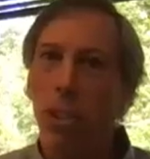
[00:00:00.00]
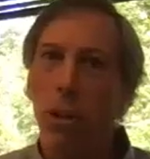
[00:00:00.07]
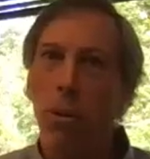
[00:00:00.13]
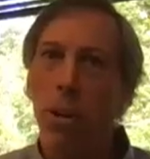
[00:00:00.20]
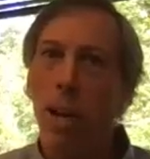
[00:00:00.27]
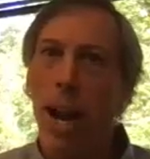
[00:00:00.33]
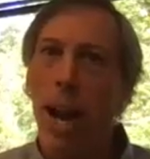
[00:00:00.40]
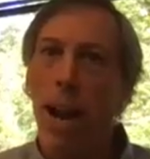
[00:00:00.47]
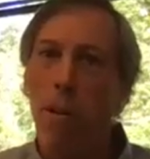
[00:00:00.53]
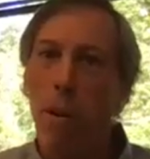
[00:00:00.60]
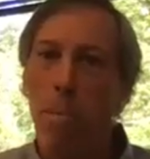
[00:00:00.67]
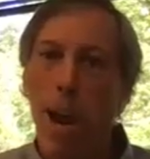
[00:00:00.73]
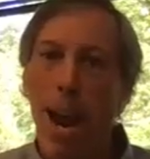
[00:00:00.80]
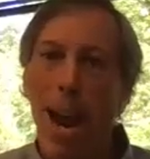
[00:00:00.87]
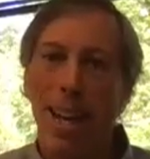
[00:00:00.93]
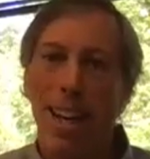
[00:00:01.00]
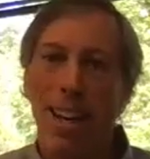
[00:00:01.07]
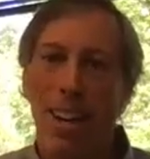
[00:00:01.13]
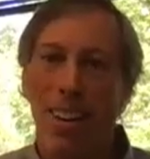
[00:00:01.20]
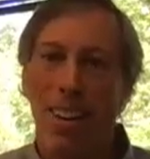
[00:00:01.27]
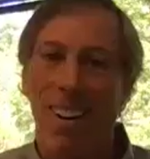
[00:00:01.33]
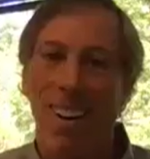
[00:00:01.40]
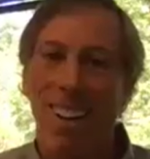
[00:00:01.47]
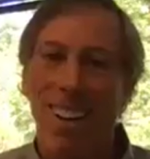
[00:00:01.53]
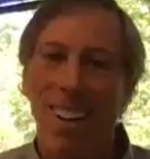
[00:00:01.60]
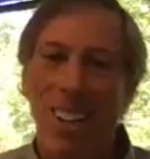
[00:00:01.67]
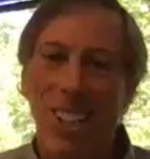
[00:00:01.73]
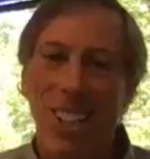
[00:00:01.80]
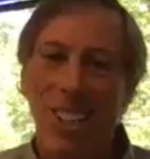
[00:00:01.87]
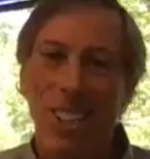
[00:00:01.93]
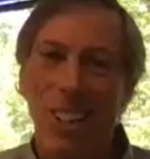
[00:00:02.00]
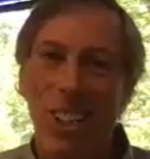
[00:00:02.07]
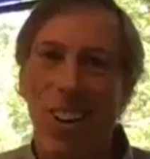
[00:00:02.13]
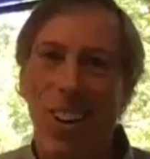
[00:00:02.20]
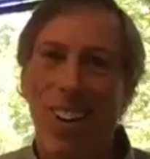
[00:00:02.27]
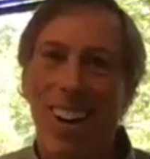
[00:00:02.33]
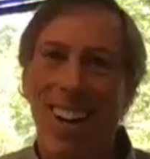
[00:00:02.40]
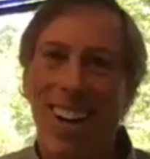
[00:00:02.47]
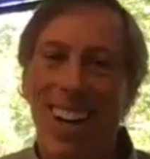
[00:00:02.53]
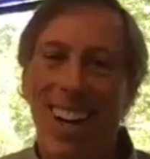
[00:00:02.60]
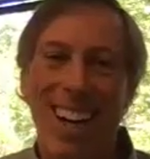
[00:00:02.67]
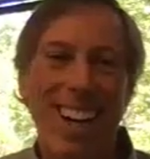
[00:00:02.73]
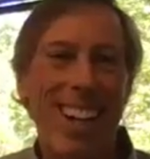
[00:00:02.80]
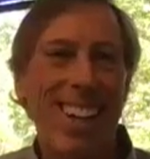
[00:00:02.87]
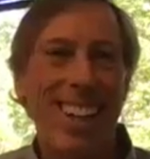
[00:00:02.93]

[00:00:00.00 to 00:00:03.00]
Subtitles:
sure we're gonna have you back here. So